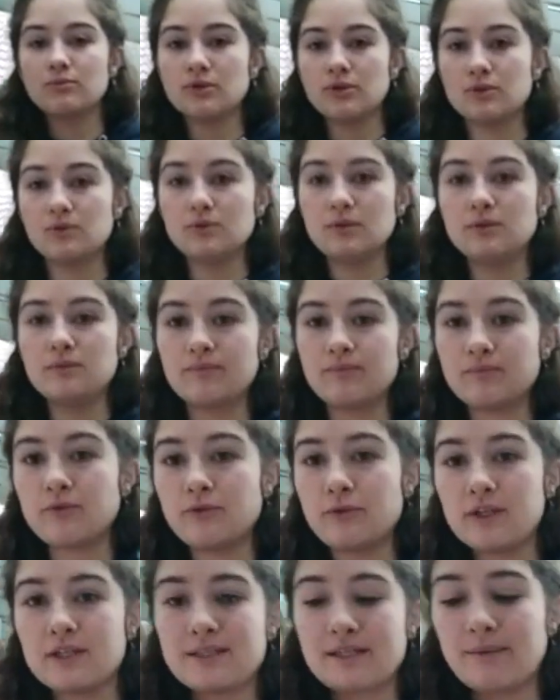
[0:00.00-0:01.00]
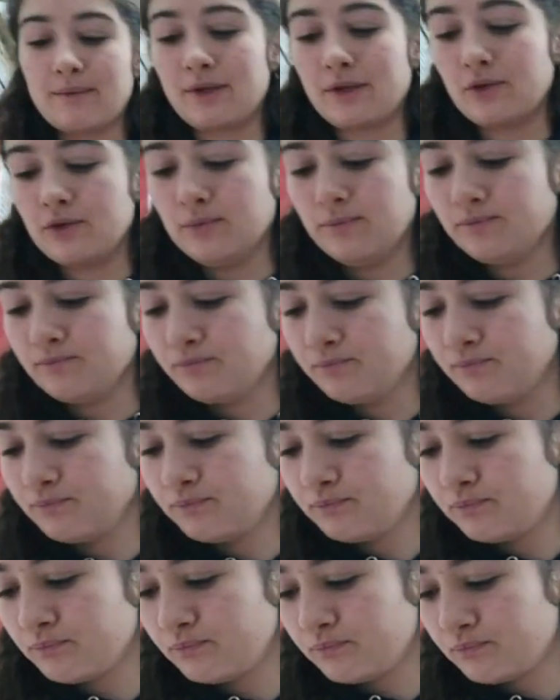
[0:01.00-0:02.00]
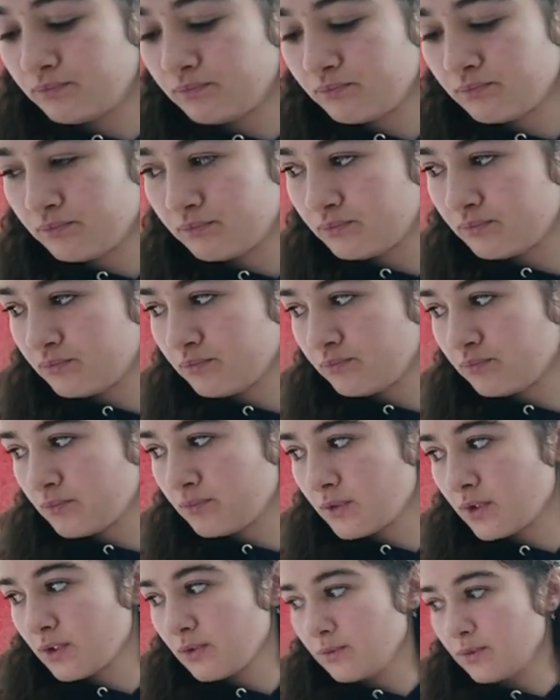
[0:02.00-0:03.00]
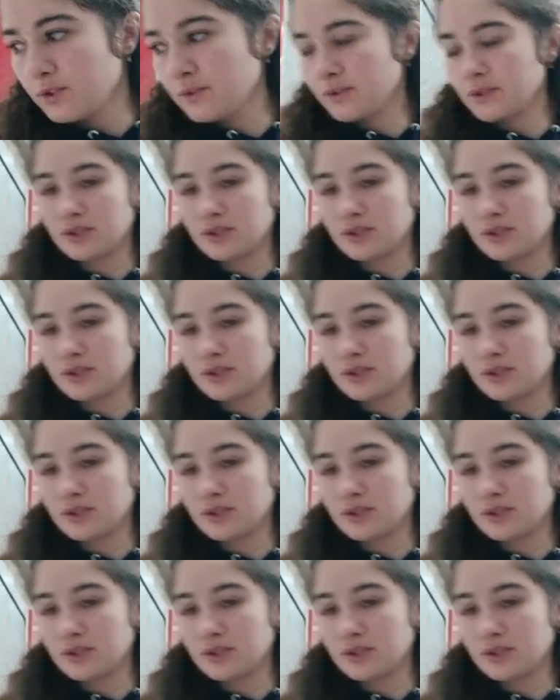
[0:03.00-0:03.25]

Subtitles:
bowl for the sabayon, which will